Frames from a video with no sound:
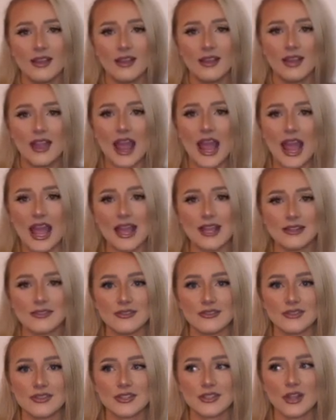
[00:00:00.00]

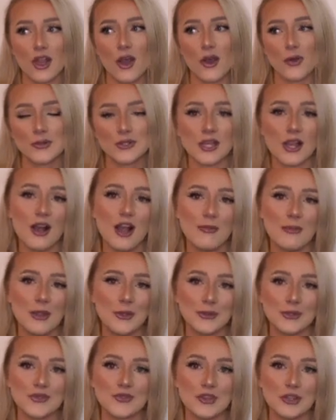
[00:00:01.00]
And the whole time it
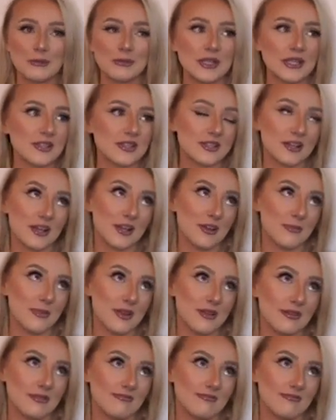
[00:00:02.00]
was filming in slow-mo.